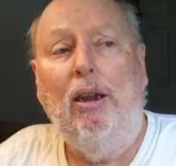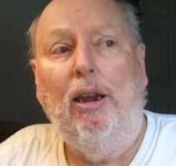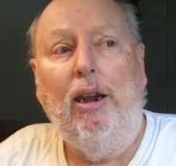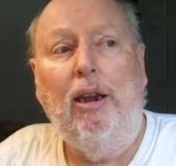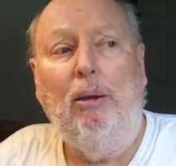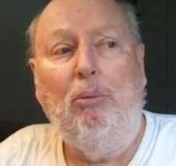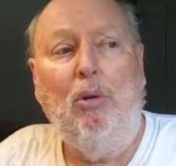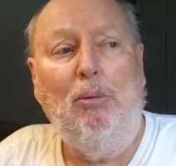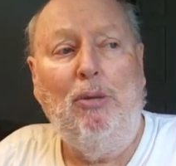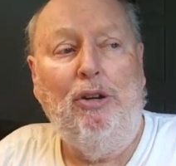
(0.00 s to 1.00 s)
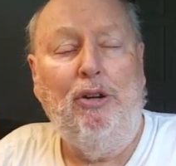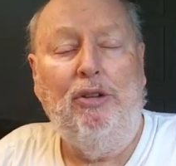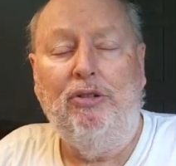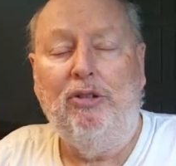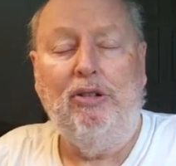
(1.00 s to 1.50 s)
And what I'm going to do
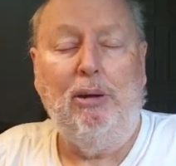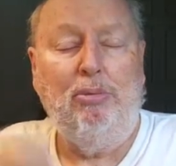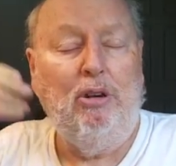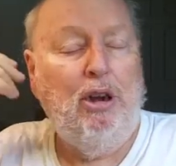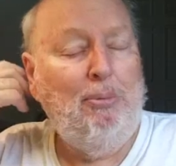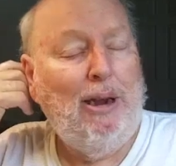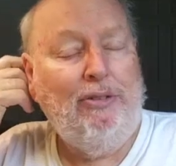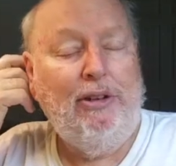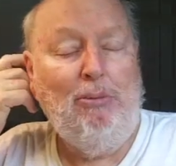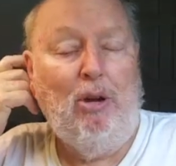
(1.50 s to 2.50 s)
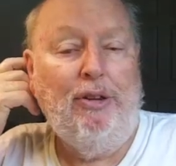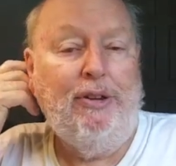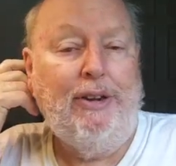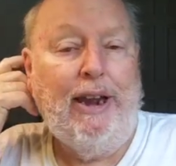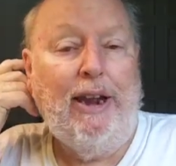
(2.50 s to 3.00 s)
is just temporarily mount them on
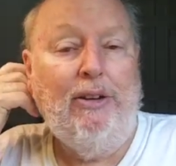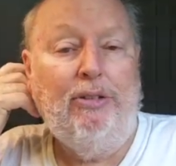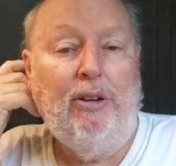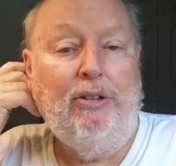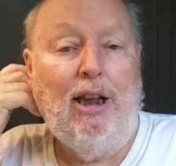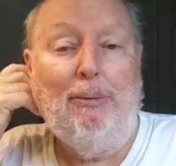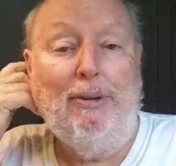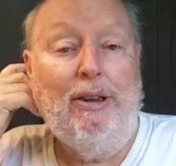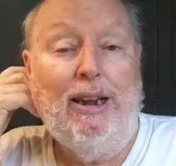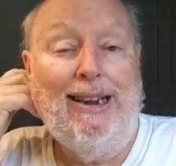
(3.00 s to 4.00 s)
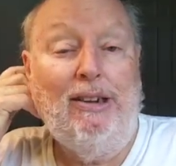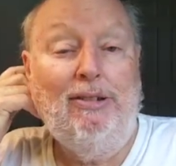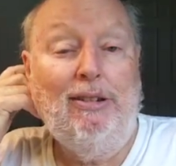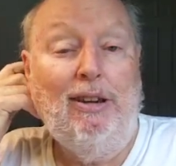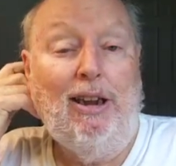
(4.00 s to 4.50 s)
the dash, on top of the
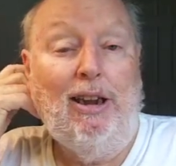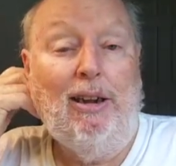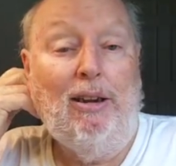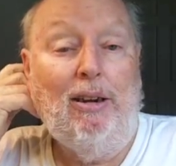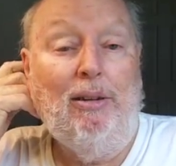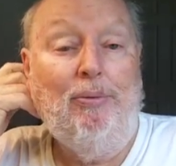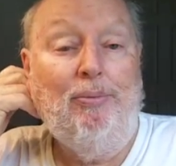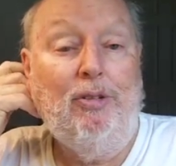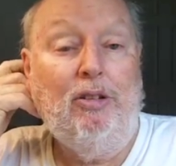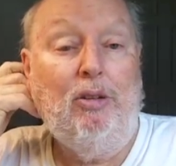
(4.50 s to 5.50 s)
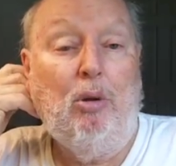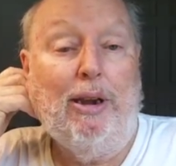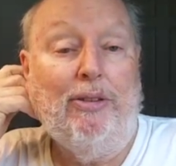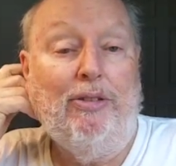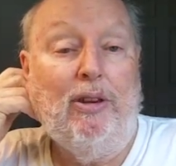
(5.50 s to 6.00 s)
dash, and just so I
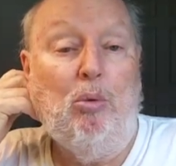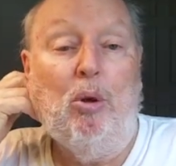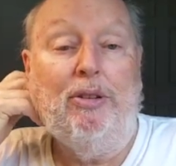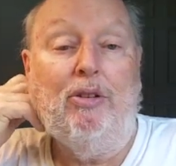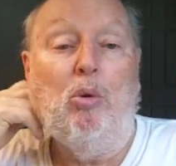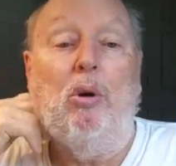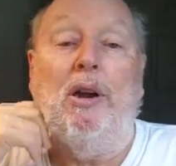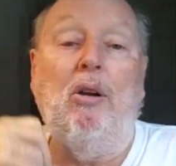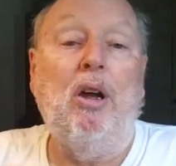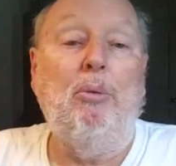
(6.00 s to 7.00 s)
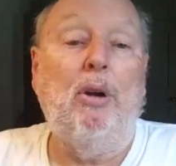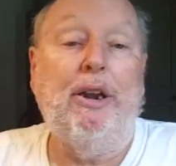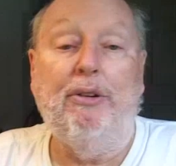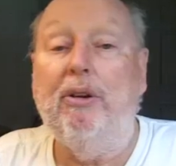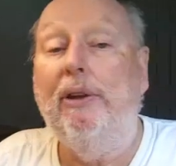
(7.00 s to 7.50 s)
can see what's going on when
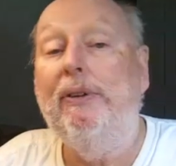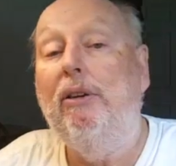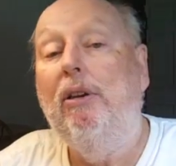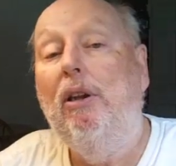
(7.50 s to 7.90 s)
I drive it.